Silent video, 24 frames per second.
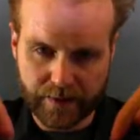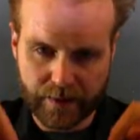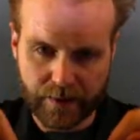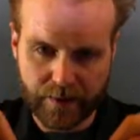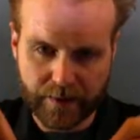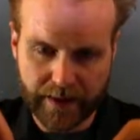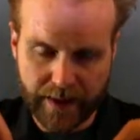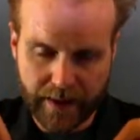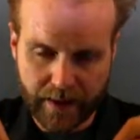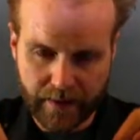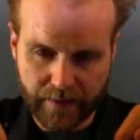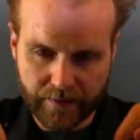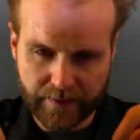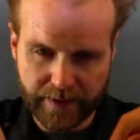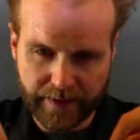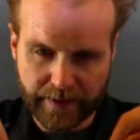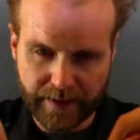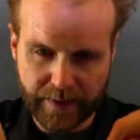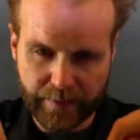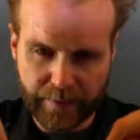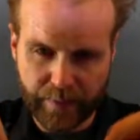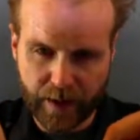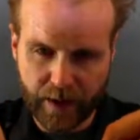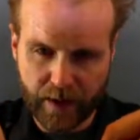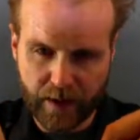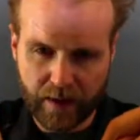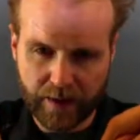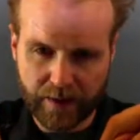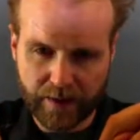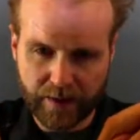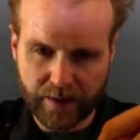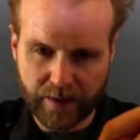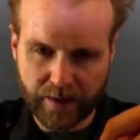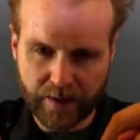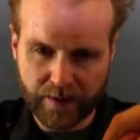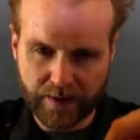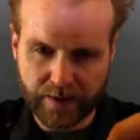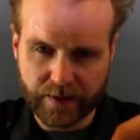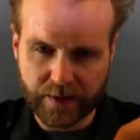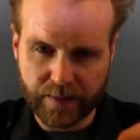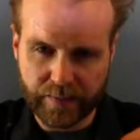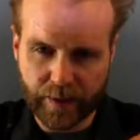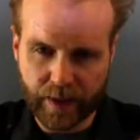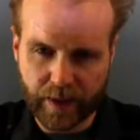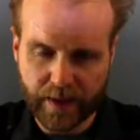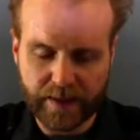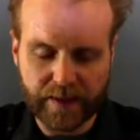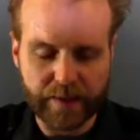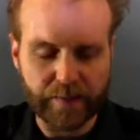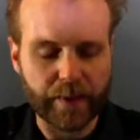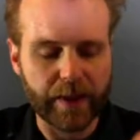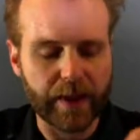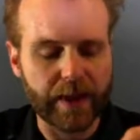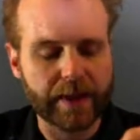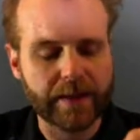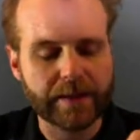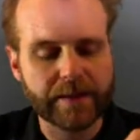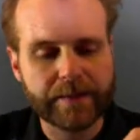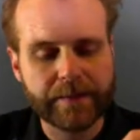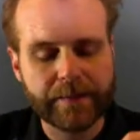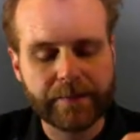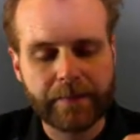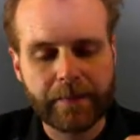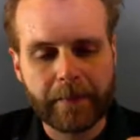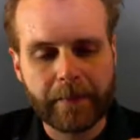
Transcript: go down and they bond onto the bonding pads.